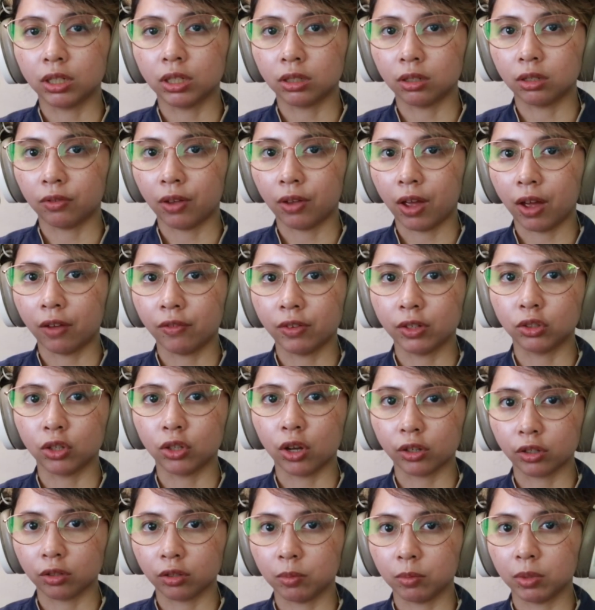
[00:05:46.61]
of having
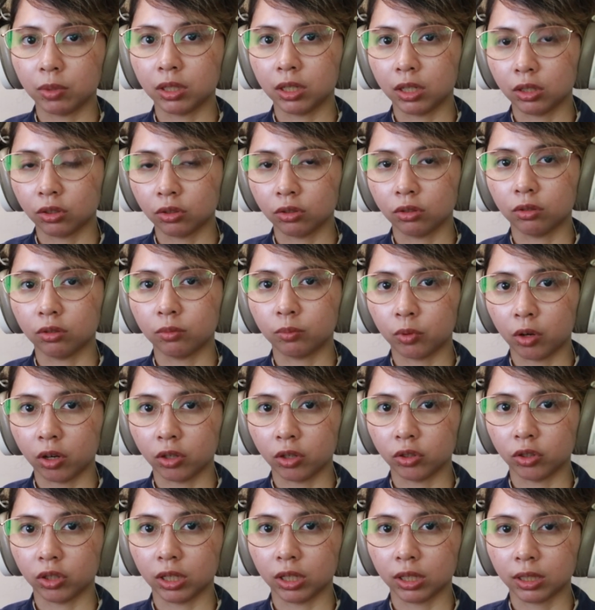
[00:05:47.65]
documentation on
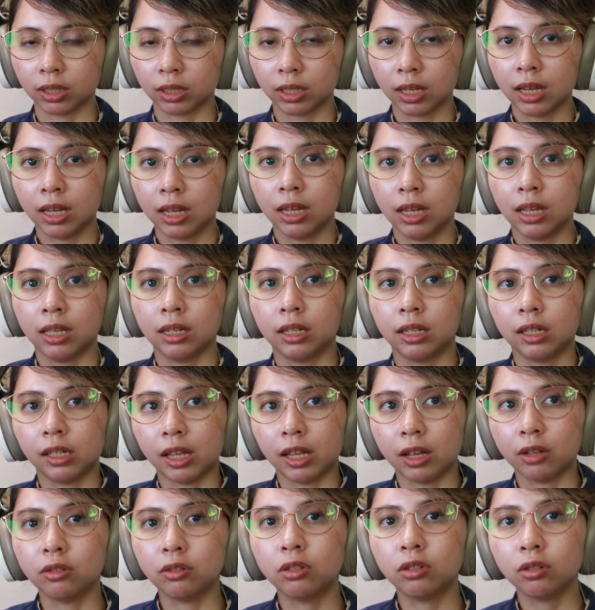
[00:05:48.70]
projects. And it
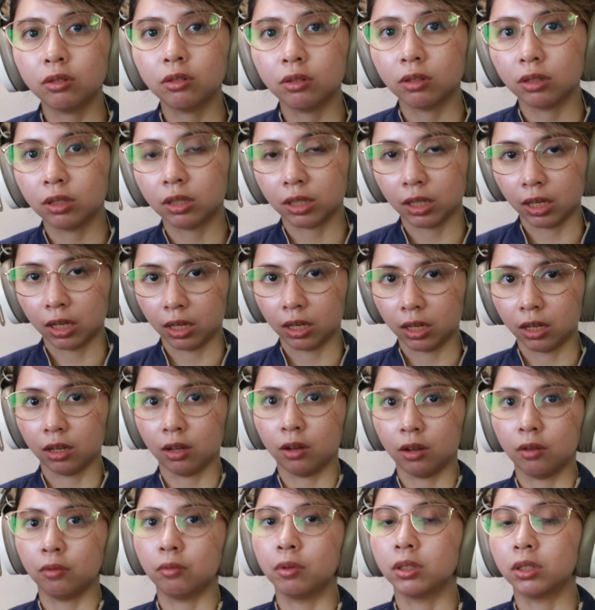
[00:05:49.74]
allows you to see
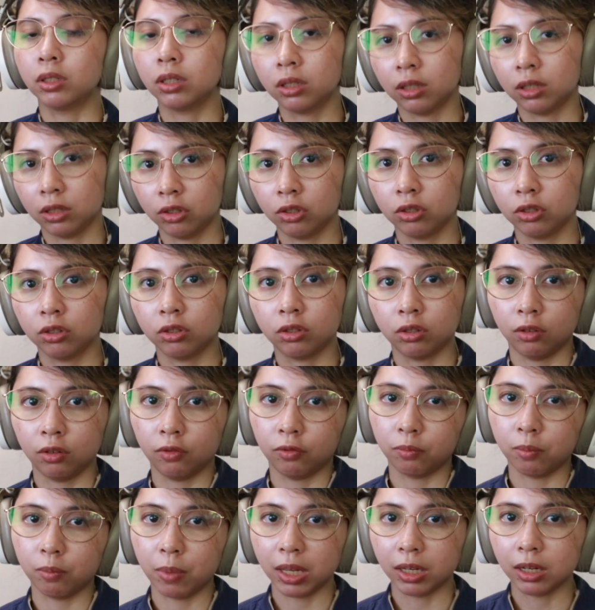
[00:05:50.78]
what decisions
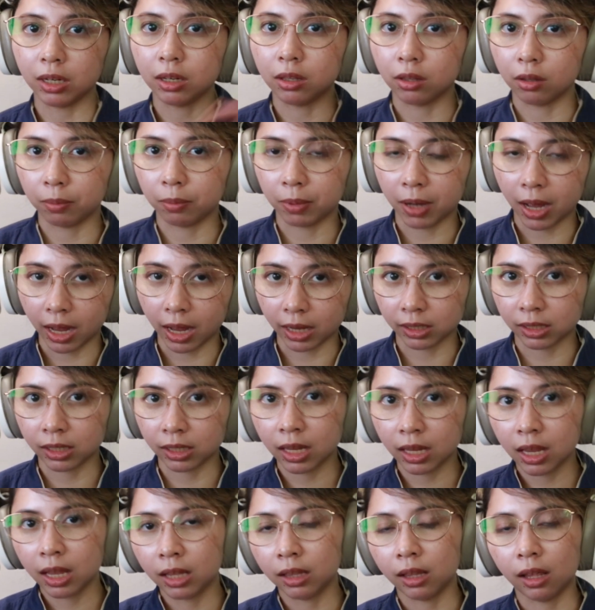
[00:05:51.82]
you've made in the past
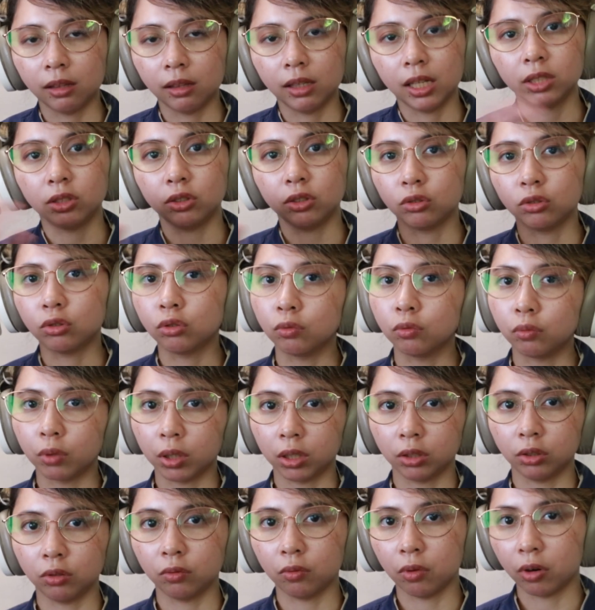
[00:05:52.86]
that led you to where
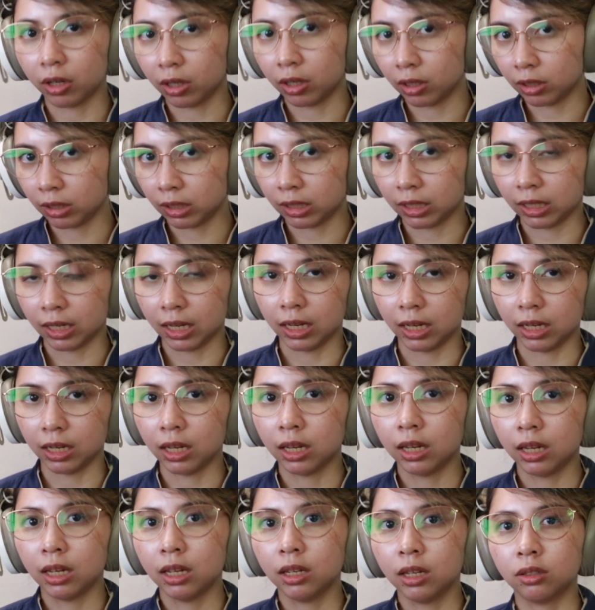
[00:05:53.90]
you are in today.
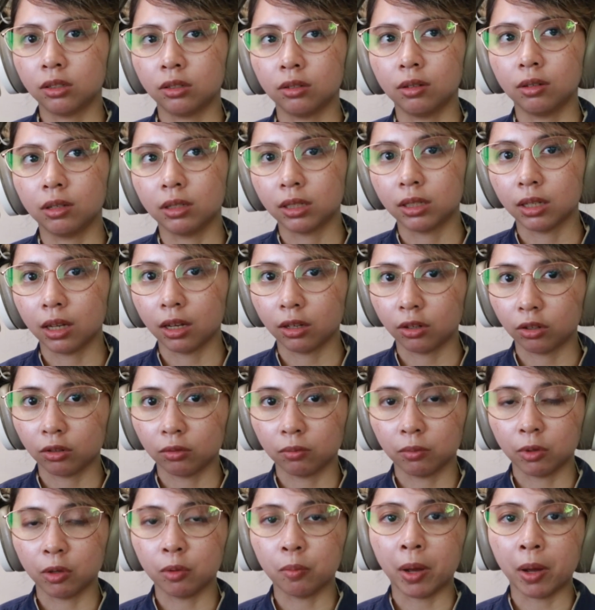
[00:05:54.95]
So it's like
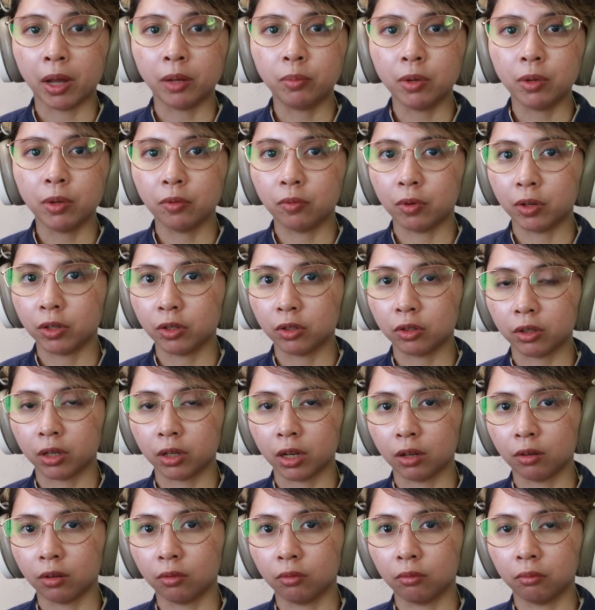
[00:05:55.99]
you might be
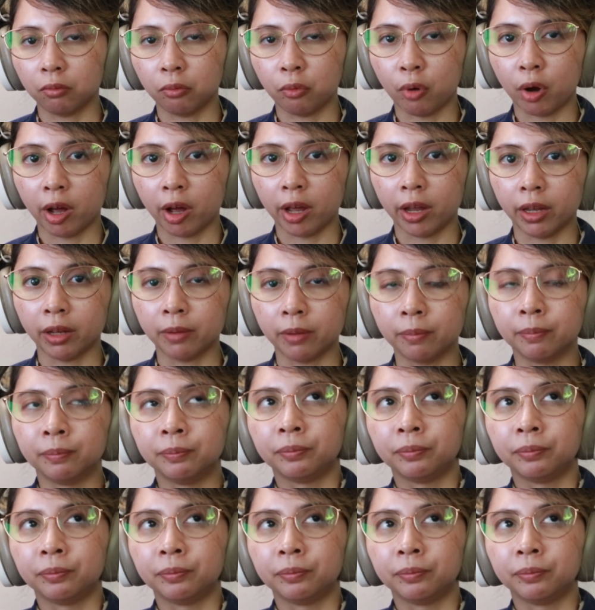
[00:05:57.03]
wondering why,